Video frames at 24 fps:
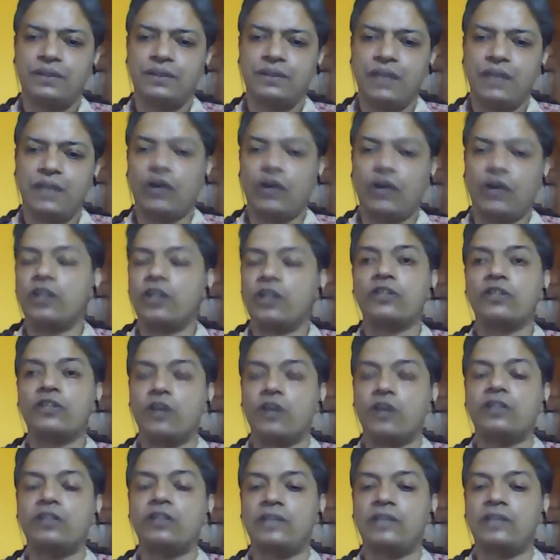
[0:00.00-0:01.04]
According to
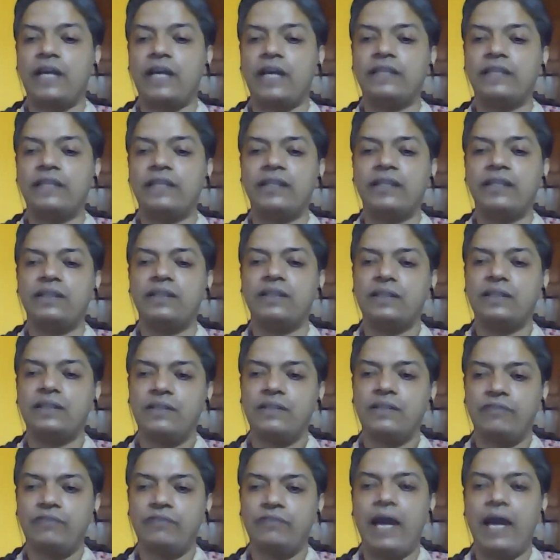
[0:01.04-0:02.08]
Dr. Ryder,
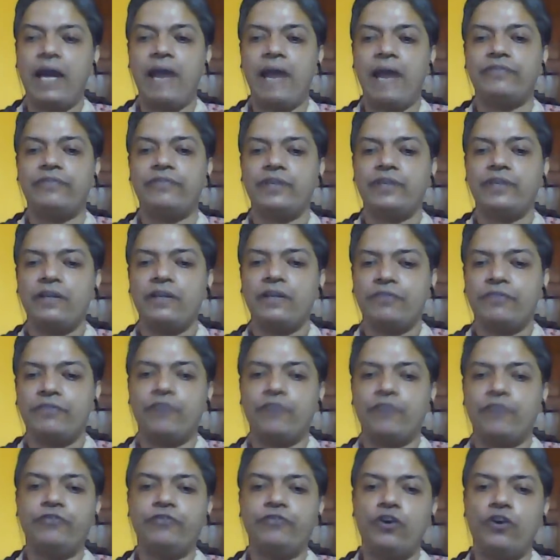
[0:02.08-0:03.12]
we have
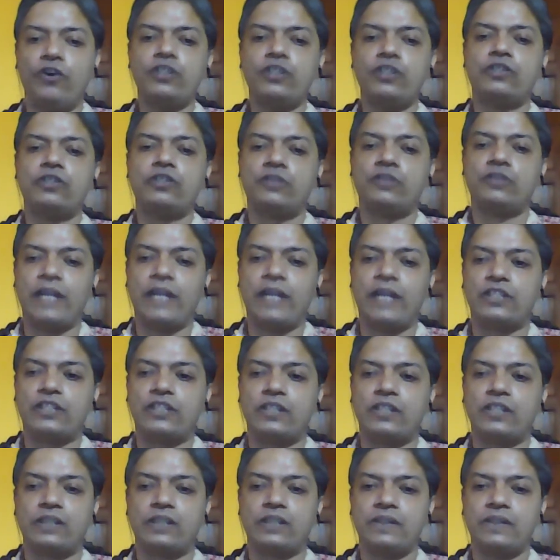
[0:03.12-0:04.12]
from force to tragedy,